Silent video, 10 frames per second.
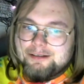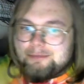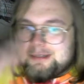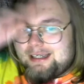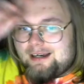
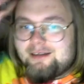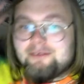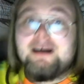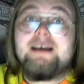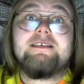But yeah,
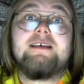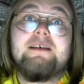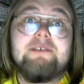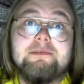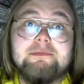otherwise, I
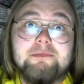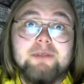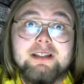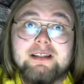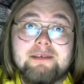haven't
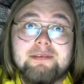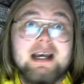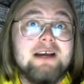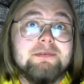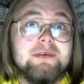really left the
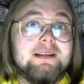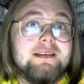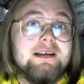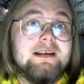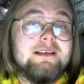house for
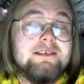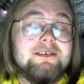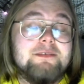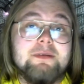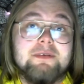anything, and it's
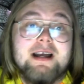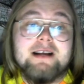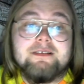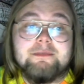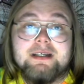just been
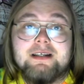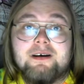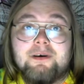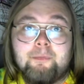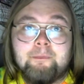relaxing being at
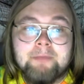home.